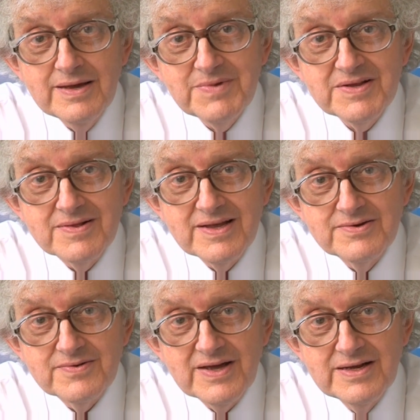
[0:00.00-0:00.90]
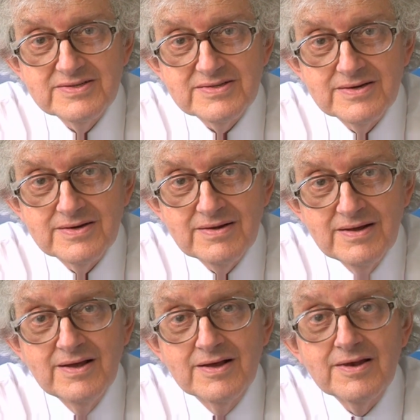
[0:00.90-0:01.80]
chemical education
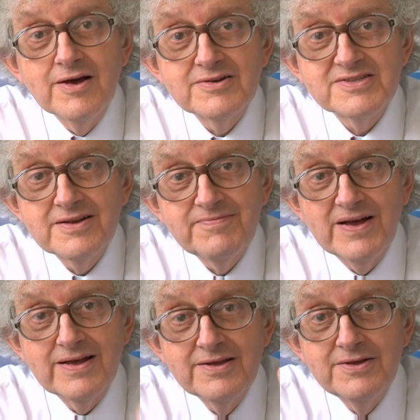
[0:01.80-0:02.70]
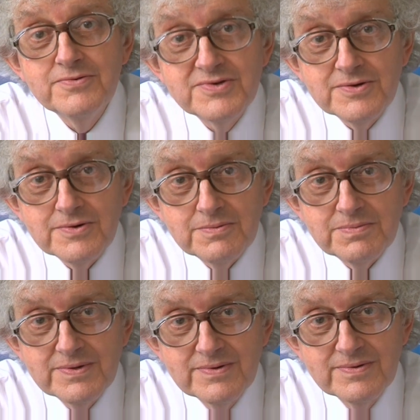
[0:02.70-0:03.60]
largely via YouTube.
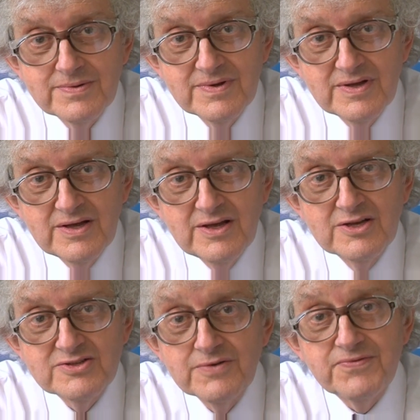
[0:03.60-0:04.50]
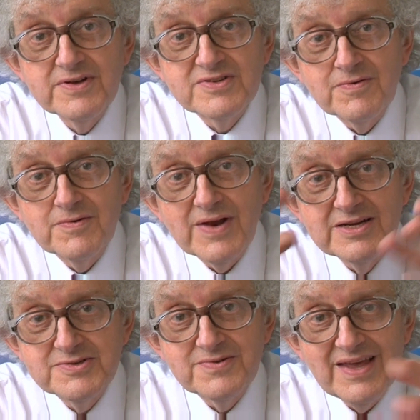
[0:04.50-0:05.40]
So first of all, I
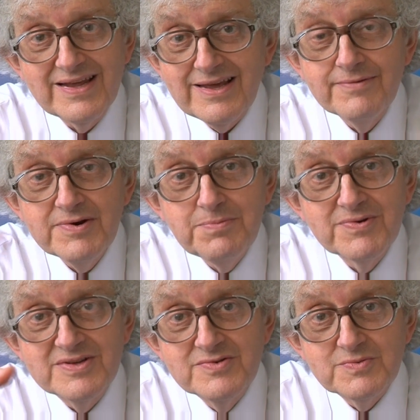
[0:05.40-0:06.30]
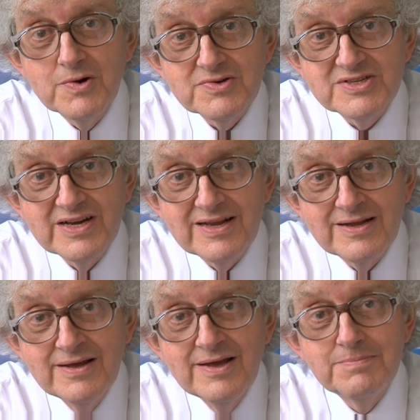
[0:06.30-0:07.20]
should thank everybody who's watching
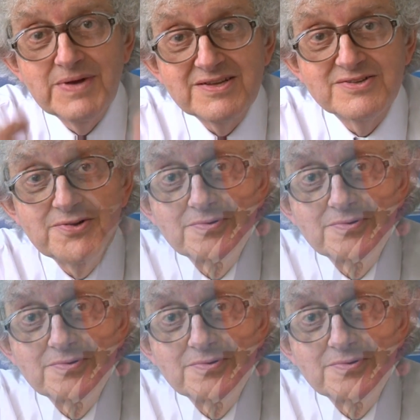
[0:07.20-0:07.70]
because